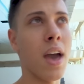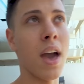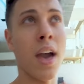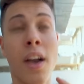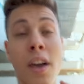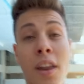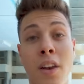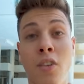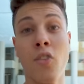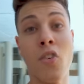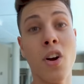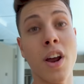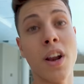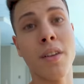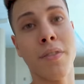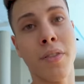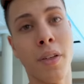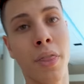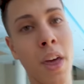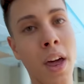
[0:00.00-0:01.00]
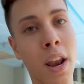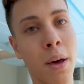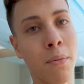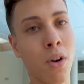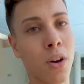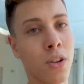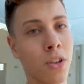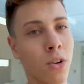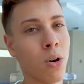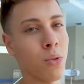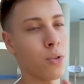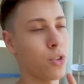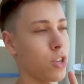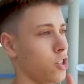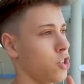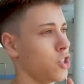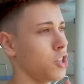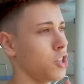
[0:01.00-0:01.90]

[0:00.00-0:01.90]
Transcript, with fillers: And right after that, I'm going to go to the